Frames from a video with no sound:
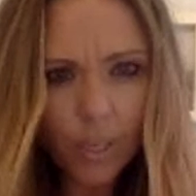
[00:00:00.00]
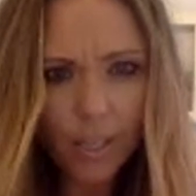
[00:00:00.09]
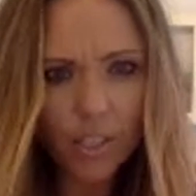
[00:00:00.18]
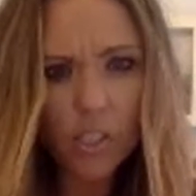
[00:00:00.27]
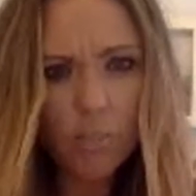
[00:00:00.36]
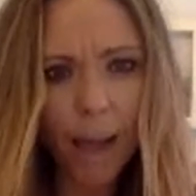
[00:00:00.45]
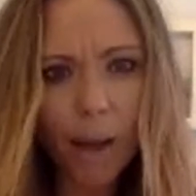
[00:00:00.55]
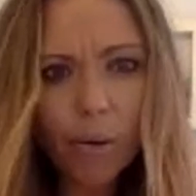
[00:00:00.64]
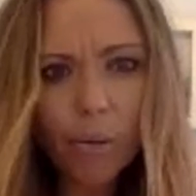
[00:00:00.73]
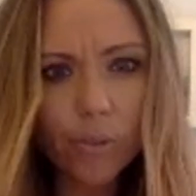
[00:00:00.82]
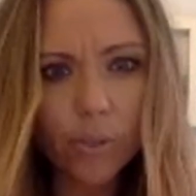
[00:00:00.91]
she's
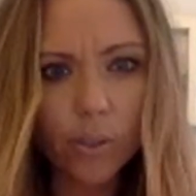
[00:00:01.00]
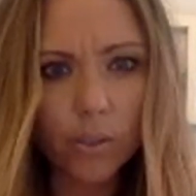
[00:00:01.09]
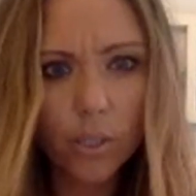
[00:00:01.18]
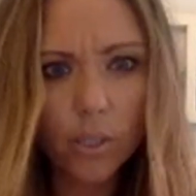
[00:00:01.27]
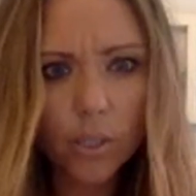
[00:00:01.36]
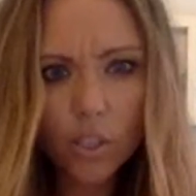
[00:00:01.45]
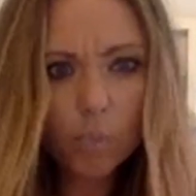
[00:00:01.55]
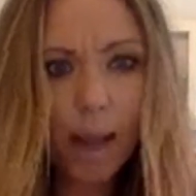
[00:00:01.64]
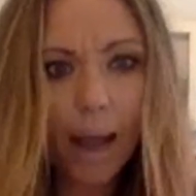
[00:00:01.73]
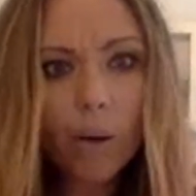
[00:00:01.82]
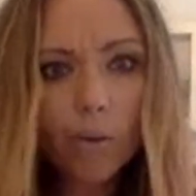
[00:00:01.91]
powerful. She's
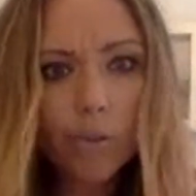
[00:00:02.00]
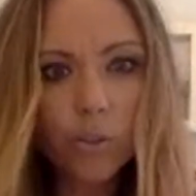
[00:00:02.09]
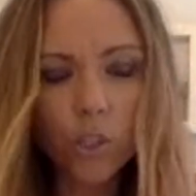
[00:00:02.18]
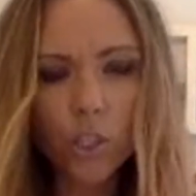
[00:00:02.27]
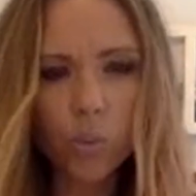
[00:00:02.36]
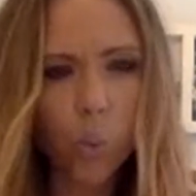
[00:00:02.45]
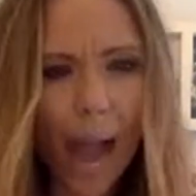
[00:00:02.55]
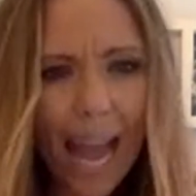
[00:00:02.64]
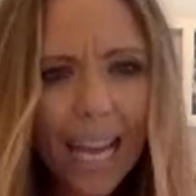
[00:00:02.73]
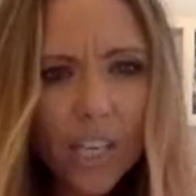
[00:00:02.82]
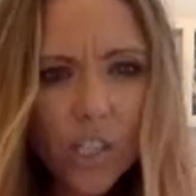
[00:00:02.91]
powerful. She's
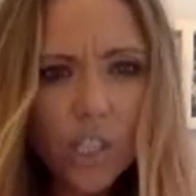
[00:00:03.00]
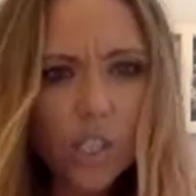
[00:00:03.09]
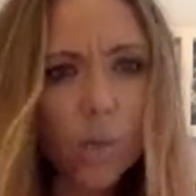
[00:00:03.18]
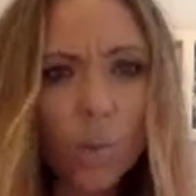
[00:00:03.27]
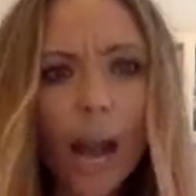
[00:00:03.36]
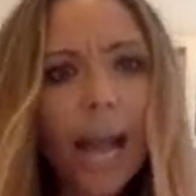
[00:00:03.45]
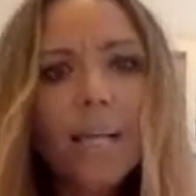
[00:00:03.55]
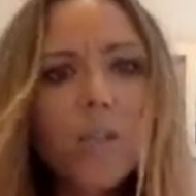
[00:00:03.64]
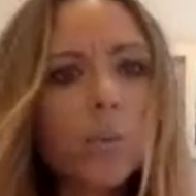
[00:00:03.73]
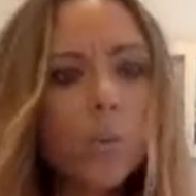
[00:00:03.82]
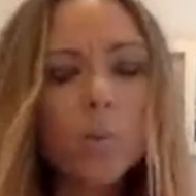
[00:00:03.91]
wise. She's the
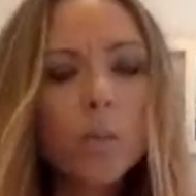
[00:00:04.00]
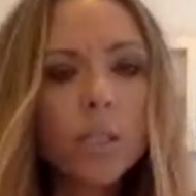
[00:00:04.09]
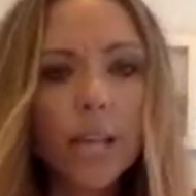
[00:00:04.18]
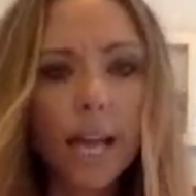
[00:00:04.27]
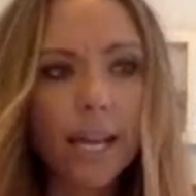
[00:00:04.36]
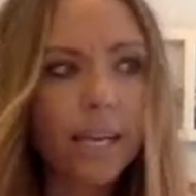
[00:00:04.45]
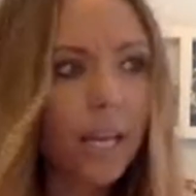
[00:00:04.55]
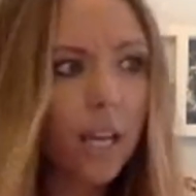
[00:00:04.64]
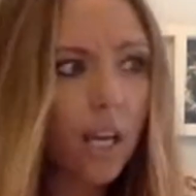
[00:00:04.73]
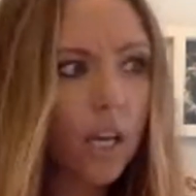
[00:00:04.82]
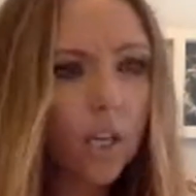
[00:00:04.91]
wise woman that in,
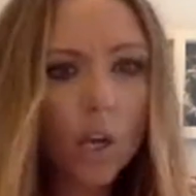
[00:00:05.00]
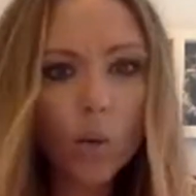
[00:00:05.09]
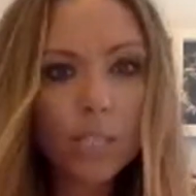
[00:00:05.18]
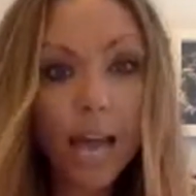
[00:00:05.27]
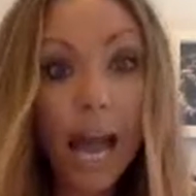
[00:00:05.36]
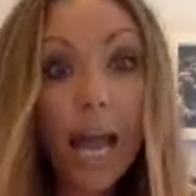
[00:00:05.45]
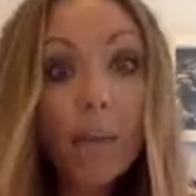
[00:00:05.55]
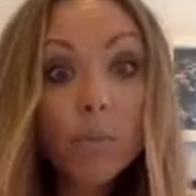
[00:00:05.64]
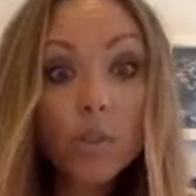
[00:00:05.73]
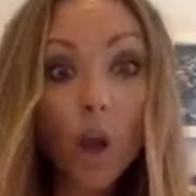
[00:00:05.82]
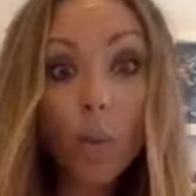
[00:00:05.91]

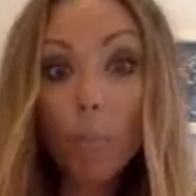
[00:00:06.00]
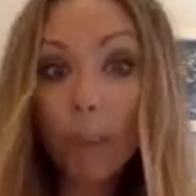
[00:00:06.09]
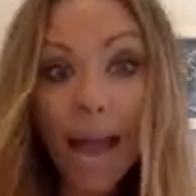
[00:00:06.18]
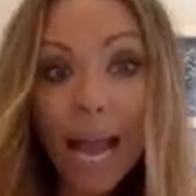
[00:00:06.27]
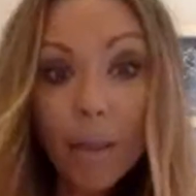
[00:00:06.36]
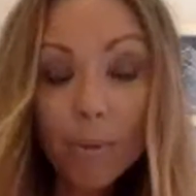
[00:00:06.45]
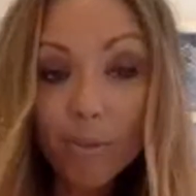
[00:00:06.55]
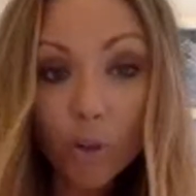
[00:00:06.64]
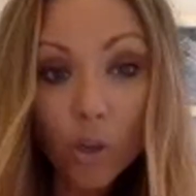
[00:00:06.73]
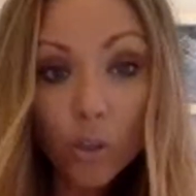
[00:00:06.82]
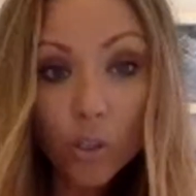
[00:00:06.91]
times gone by
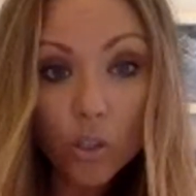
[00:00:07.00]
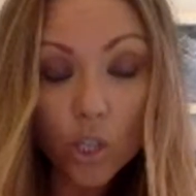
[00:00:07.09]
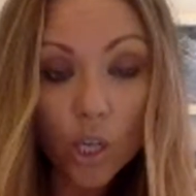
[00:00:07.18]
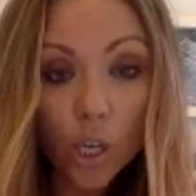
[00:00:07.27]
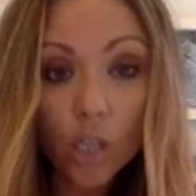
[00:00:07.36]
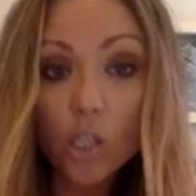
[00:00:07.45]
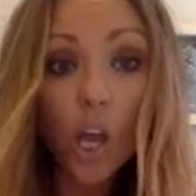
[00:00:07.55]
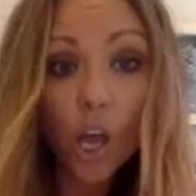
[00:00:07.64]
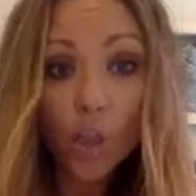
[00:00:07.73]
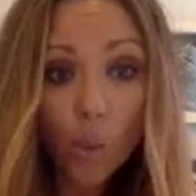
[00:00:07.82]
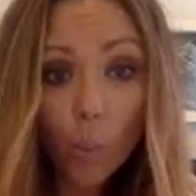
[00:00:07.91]
before the church,
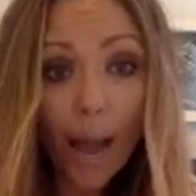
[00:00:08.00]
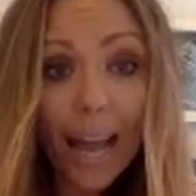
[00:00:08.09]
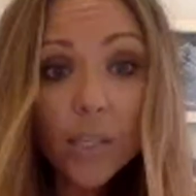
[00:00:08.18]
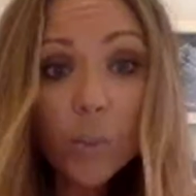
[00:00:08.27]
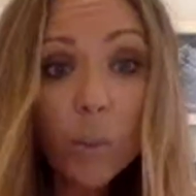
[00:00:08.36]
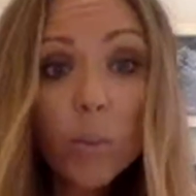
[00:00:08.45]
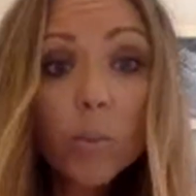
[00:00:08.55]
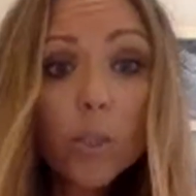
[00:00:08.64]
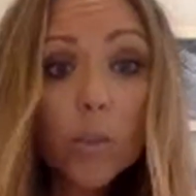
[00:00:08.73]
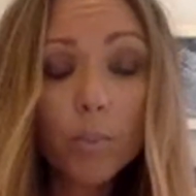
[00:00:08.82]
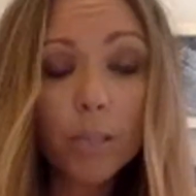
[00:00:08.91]
the wise woman
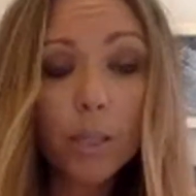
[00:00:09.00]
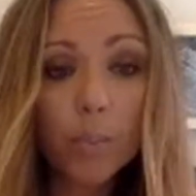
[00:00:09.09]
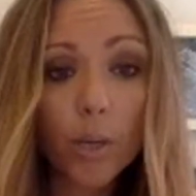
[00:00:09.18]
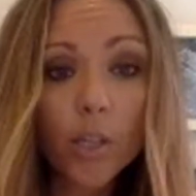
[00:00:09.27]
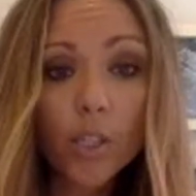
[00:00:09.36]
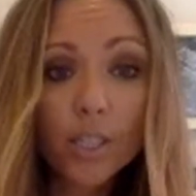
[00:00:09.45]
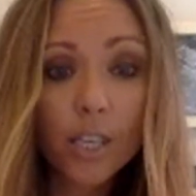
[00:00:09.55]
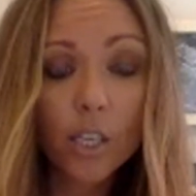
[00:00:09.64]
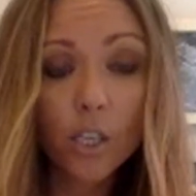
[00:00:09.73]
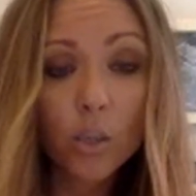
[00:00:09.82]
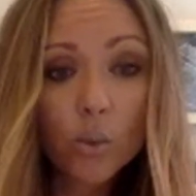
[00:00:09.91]
would have been the person that
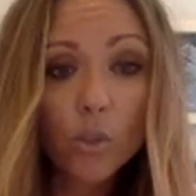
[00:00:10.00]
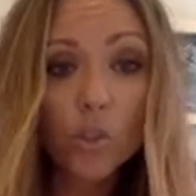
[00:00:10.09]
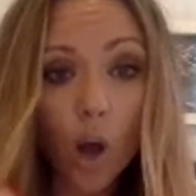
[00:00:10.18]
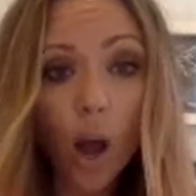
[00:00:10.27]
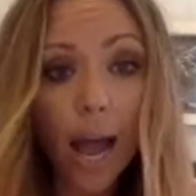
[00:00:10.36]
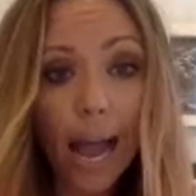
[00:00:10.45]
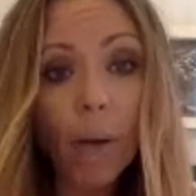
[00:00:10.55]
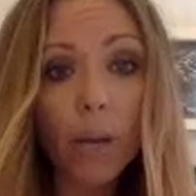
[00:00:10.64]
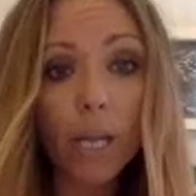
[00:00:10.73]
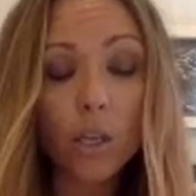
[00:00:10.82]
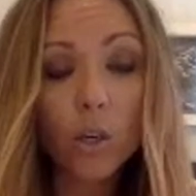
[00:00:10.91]
you sought
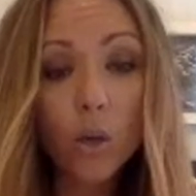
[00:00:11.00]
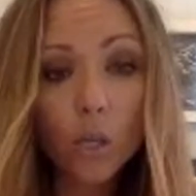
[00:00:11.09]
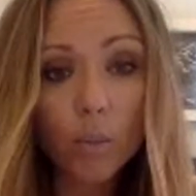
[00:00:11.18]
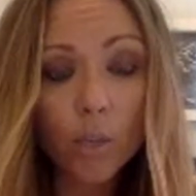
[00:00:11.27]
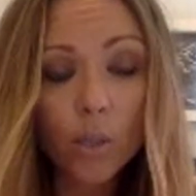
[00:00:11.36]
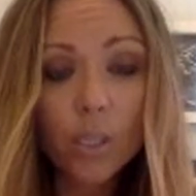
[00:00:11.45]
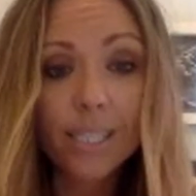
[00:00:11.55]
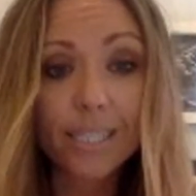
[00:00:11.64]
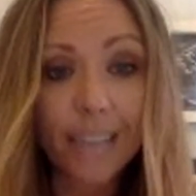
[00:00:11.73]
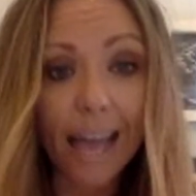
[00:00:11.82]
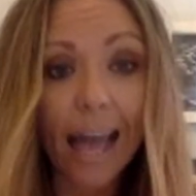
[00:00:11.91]
out in your community
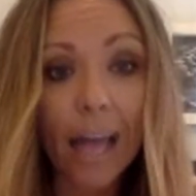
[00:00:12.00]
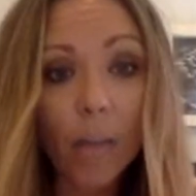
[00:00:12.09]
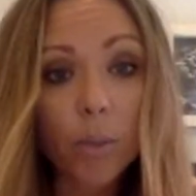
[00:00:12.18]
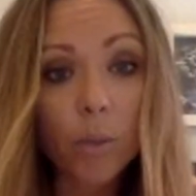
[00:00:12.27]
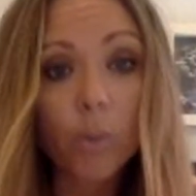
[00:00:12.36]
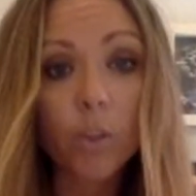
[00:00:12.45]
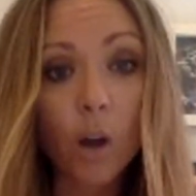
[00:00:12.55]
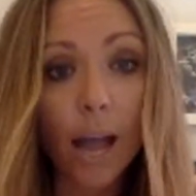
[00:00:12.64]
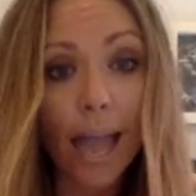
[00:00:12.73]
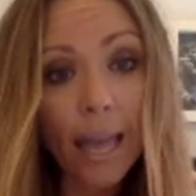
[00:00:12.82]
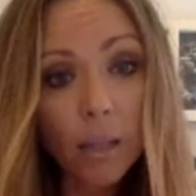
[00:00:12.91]
to help you with your
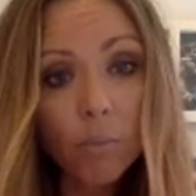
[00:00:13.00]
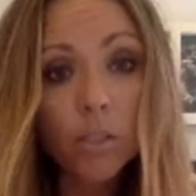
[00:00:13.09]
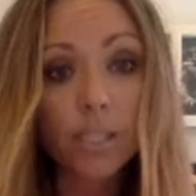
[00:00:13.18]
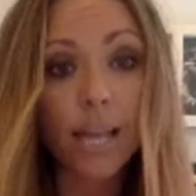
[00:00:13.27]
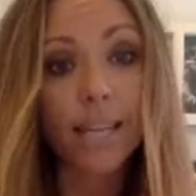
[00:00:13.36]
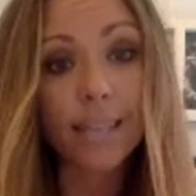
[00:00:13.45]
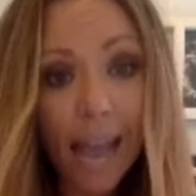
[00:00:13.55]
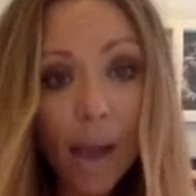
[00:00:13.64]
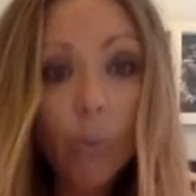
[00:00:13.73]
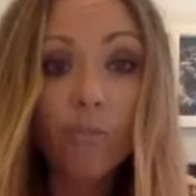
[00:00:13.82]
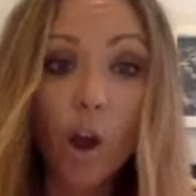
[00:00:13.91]
ailments. And
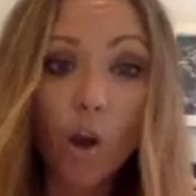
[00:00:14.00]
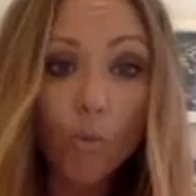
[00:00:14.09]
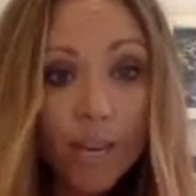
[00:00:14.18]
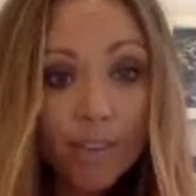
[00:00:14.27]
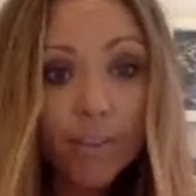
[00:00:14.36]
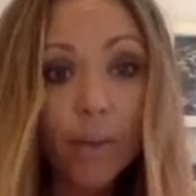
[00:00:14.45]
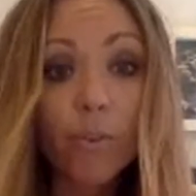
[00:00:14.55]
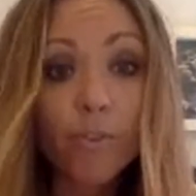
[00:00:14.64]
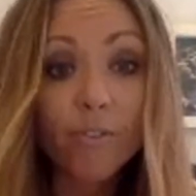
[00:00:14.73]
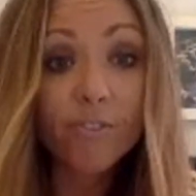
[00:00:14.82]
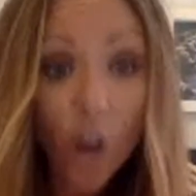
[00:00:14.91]
now we've got rid of it with
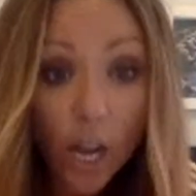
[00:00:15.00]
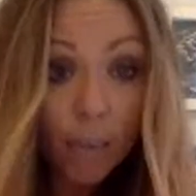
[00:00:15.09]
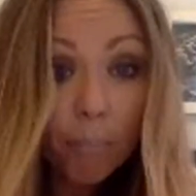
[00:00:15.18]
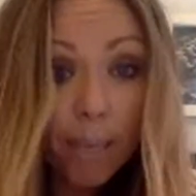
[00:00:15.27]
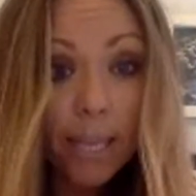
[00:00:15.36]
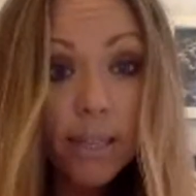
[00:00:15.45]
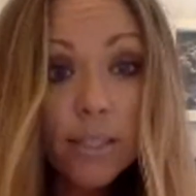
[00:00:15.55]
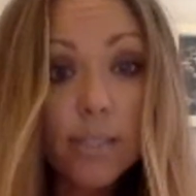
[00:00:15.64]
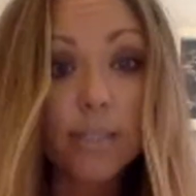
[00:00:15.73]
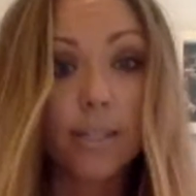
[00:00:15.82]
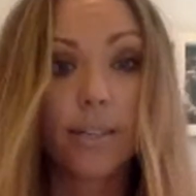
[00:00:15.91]
fucking
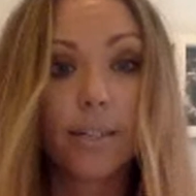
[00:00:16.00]
pills.